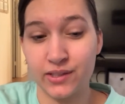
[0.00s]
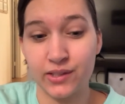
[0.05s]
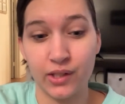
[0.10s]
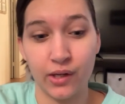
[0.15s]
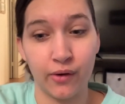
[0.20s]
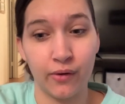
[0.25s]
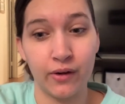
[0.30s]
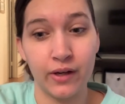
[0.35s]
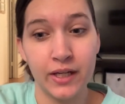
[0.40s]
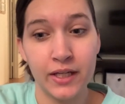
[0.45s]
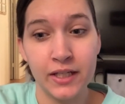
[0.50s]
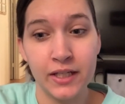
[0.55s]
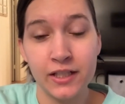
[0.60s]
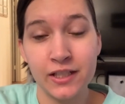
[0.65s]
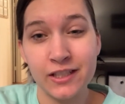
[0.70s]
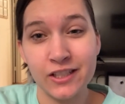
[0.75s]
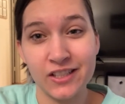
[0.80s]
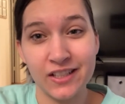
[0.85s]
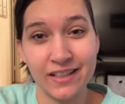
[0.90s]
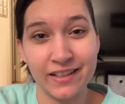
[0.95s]
So
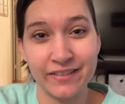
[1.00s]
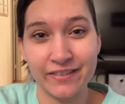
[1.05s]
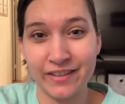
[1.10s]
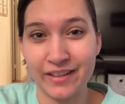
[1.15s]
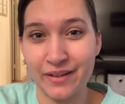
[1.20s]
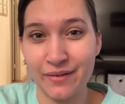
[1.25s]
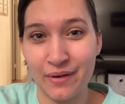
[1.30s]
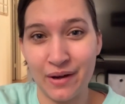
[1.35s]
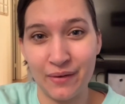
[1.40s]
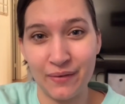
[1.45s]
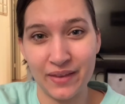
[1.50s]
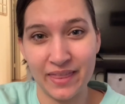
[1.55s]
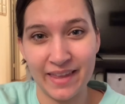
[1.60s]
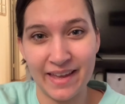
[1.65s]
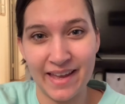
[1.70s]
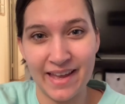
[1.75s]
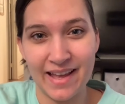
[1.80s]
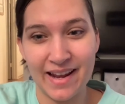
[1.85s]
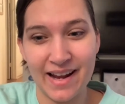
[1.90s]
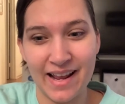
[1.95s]
she did really well with
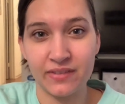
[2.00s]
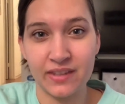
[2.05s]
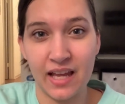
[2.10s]
it.